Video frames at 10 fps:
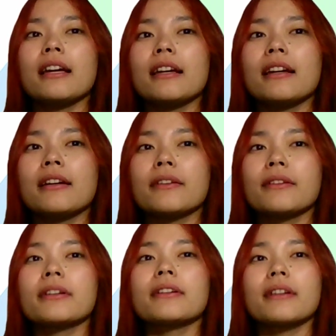
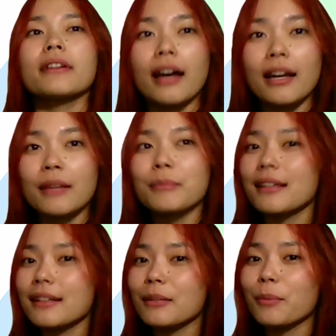and I am
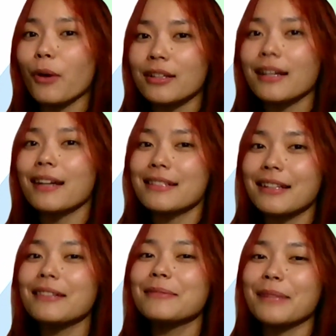taking the podcast
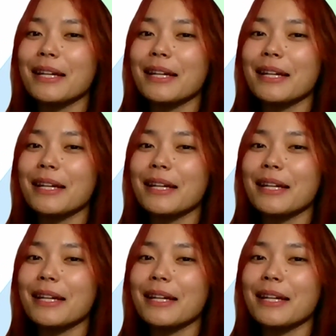here